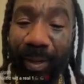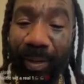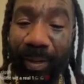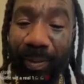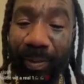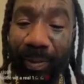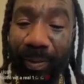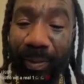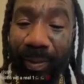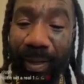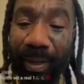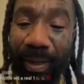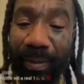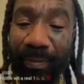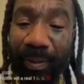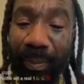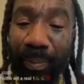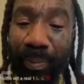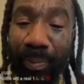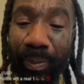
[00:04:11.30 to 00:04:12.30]
uh, I heard
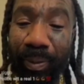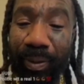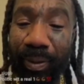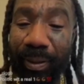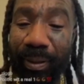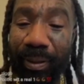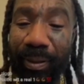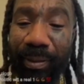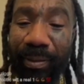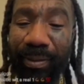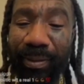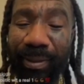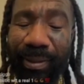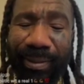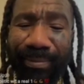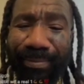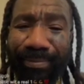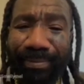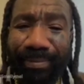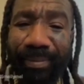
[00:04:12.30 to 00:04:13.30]
you love some
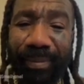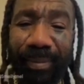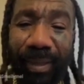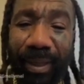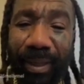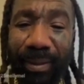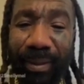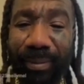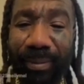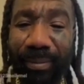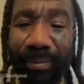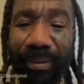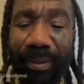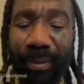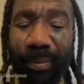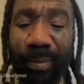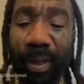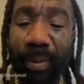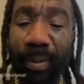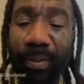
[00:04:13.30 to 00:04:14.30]
Boosie.
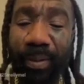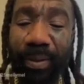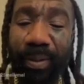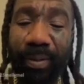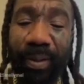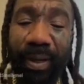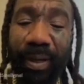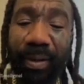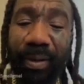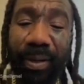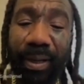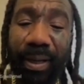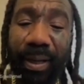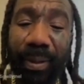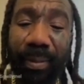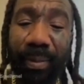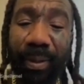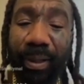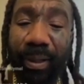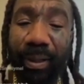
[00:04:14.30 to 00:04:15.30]
Right? why would you
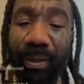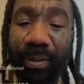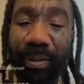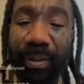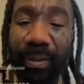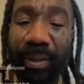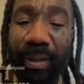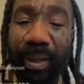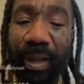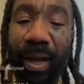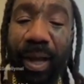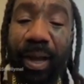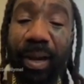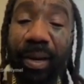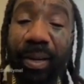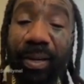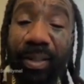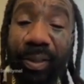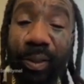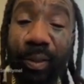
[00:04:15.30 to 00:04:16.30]
hear that, blood?
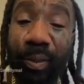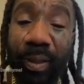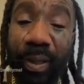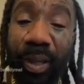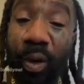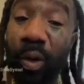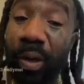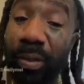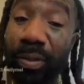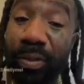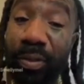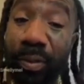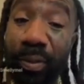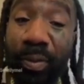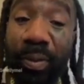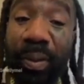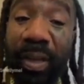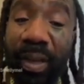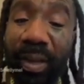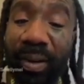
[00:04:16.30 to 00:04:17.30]
I heard you a
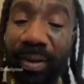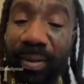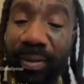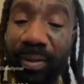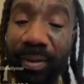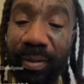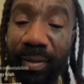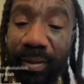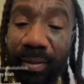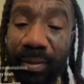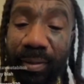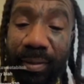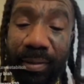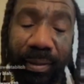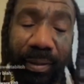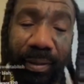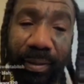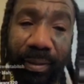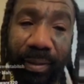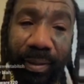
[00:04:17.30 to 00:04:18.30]
cartoon
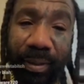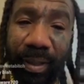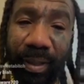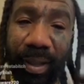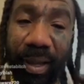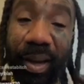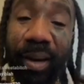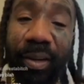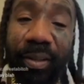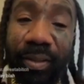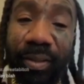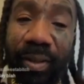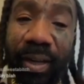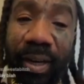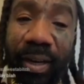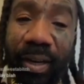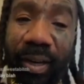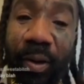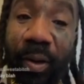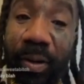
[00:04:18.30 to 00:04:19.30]
character. I
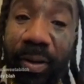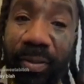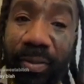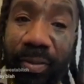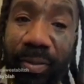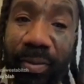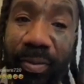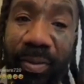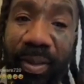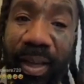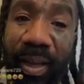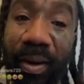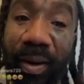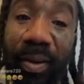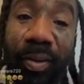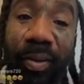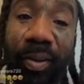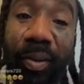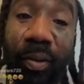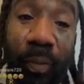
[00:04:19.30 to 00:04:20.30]
heard you got a
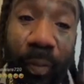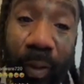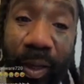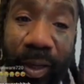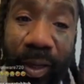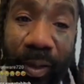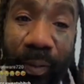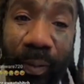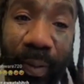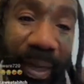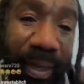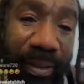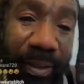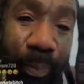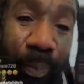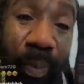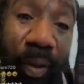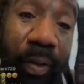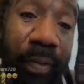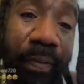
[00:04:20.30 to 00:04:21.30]
cartoon character
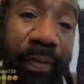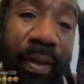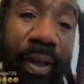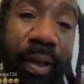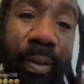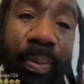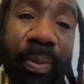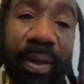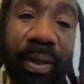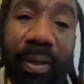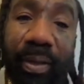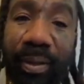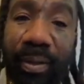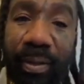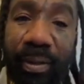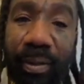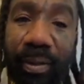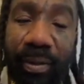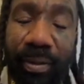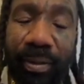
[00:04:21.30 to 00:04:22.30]
Rugrats profile
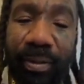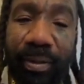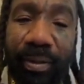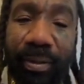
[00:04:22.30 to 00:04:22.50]
pic.